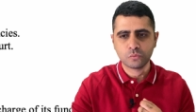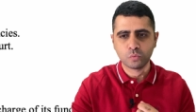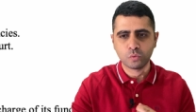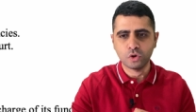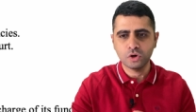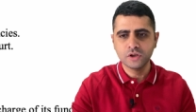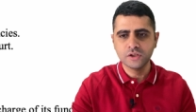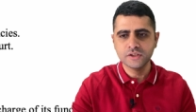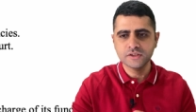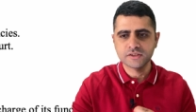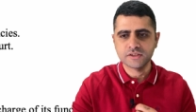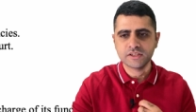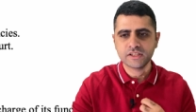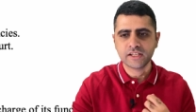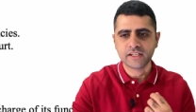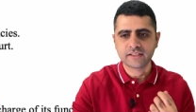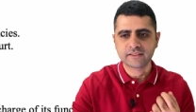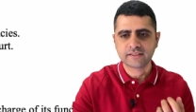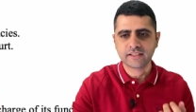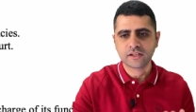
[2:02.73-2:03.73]
what is the
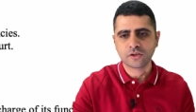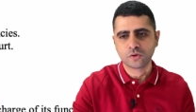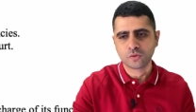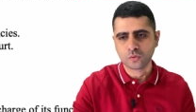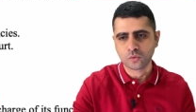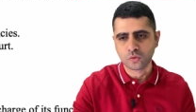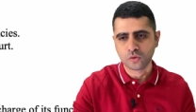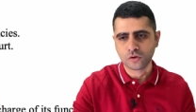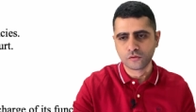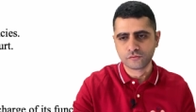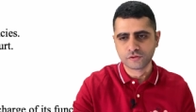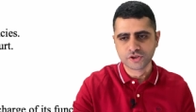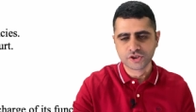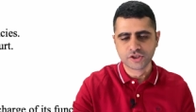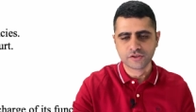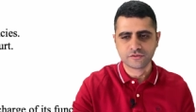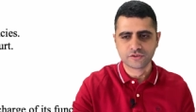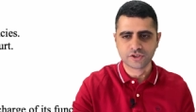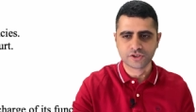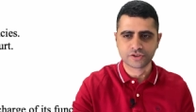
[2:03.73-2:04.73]
exact role of the
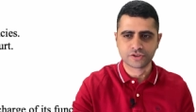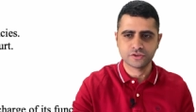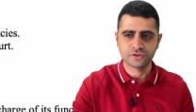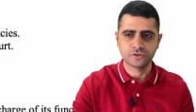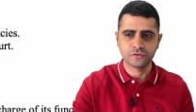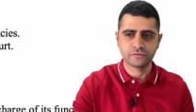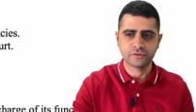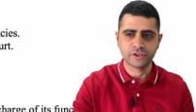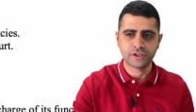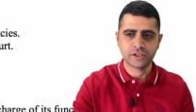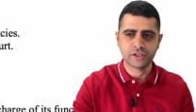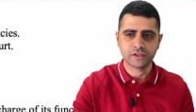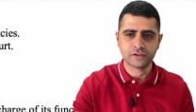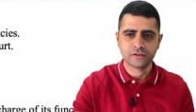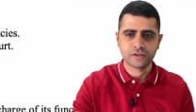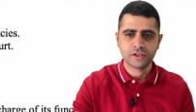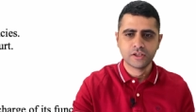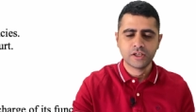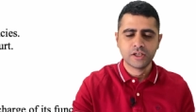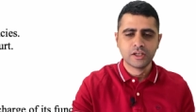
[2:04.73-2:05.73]
Chief Justice of India.
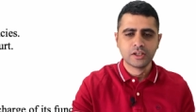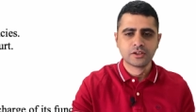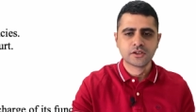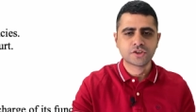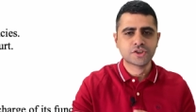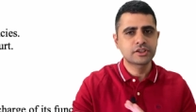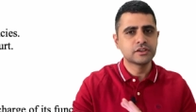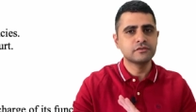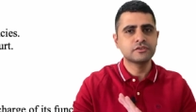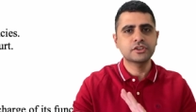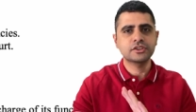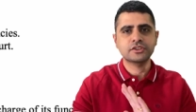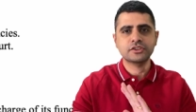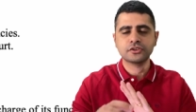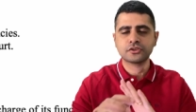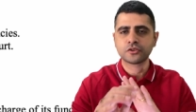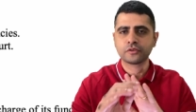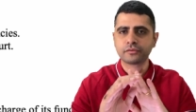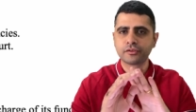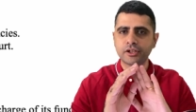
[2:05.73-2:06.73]
The Chief Justice
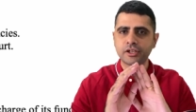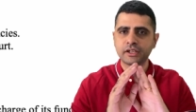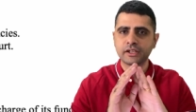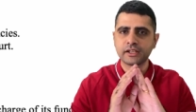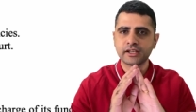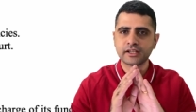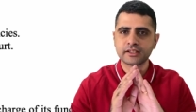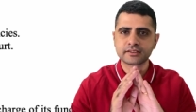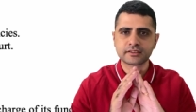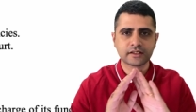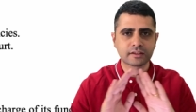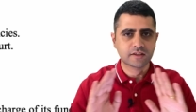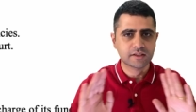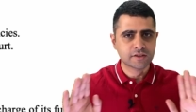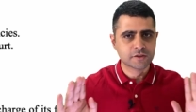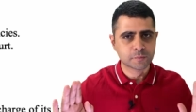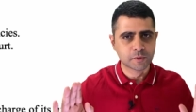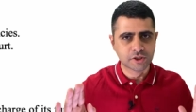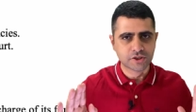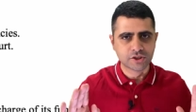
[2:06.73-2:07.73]
of India is nothing
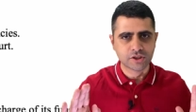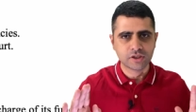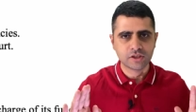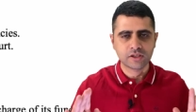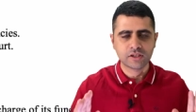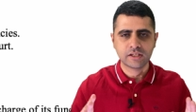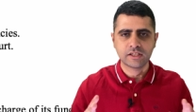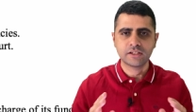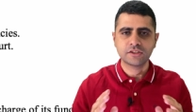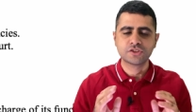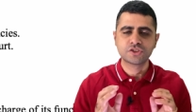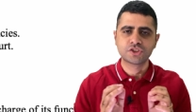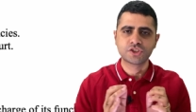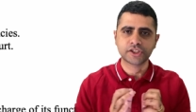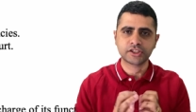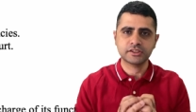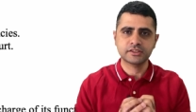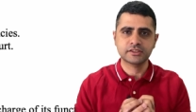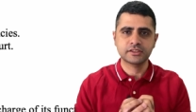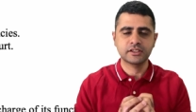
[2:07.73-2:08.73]
special. He is
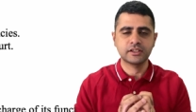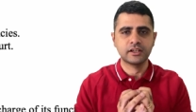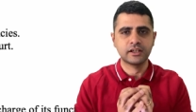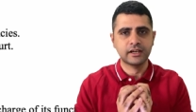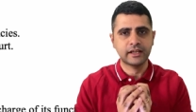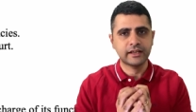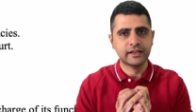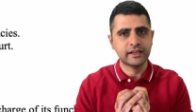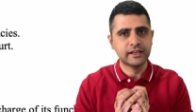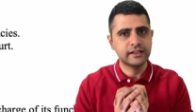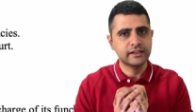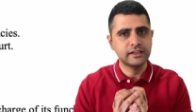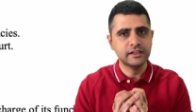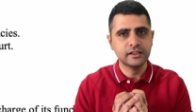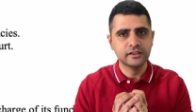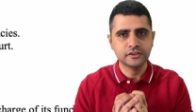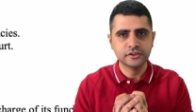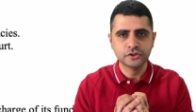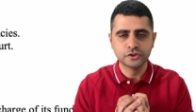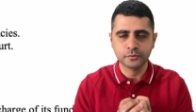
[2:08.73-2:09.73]
just like any
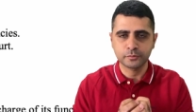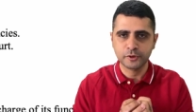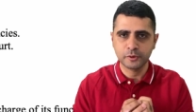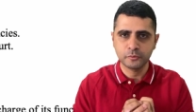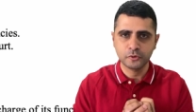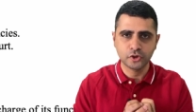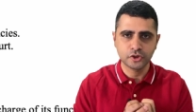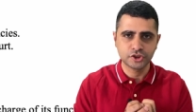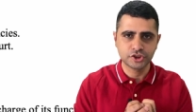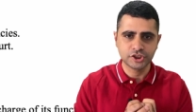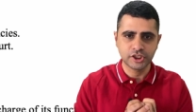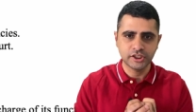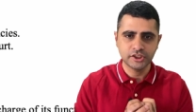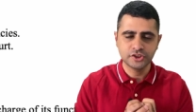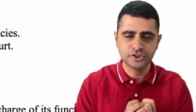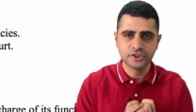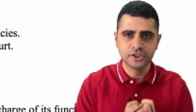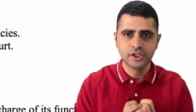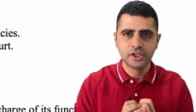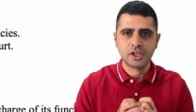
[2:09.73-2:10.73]
other Supreme Court
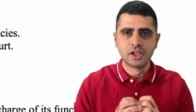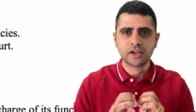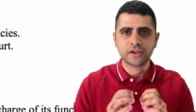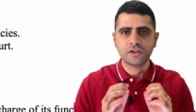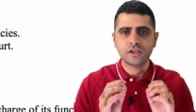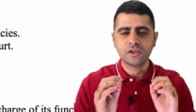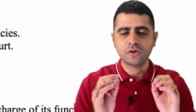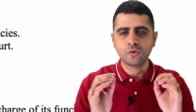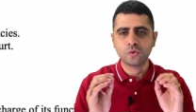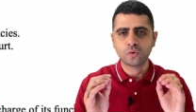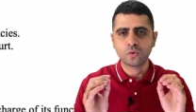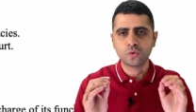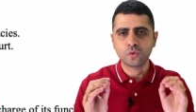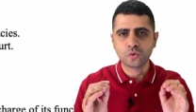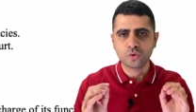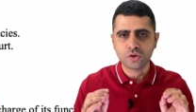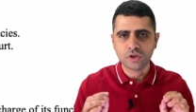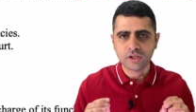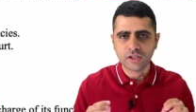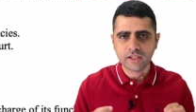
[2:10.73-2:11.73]
judge. The
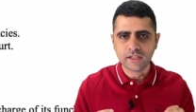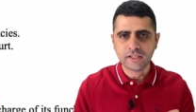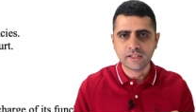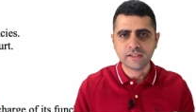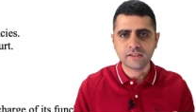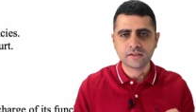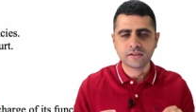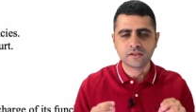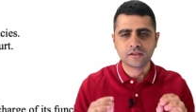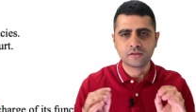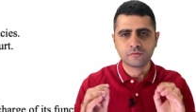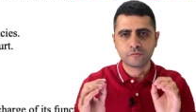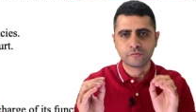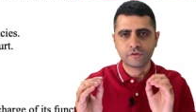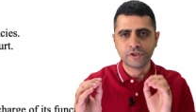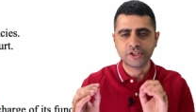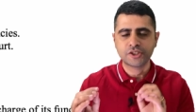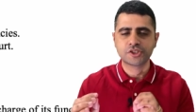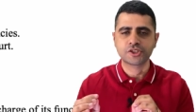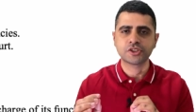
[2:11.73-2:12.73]
only
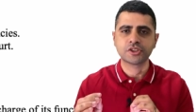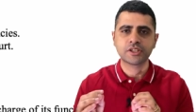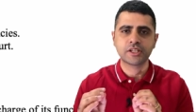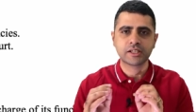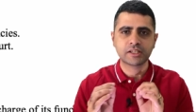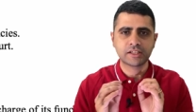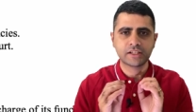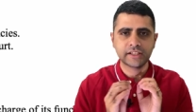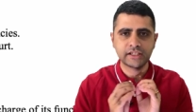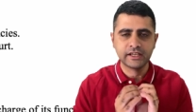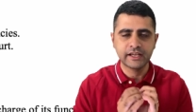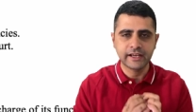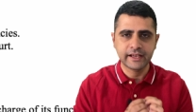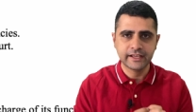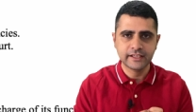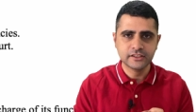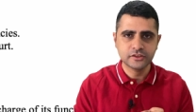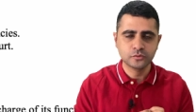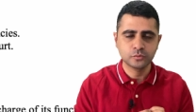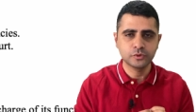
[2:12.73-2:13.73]
feature that he
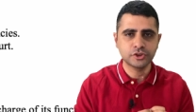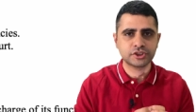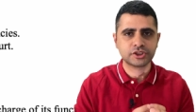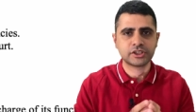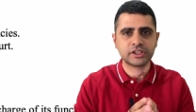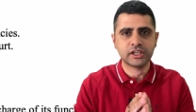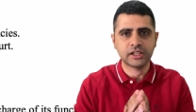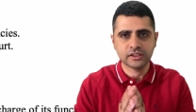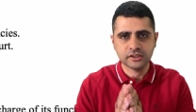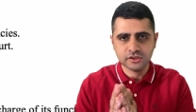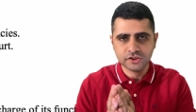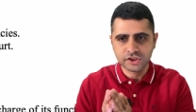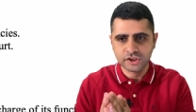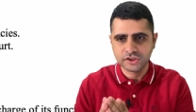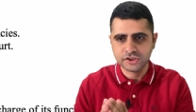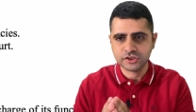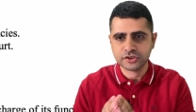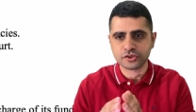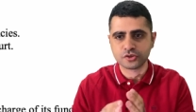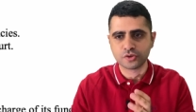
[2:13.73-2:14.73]
has, which the other
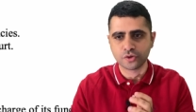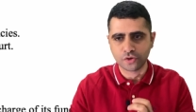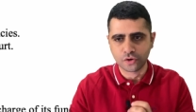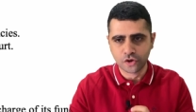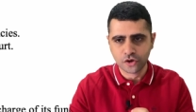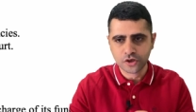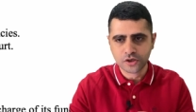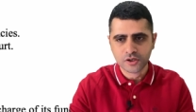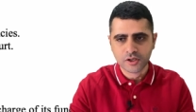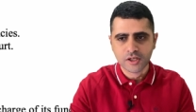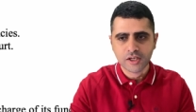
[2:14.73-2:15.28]
judges do not,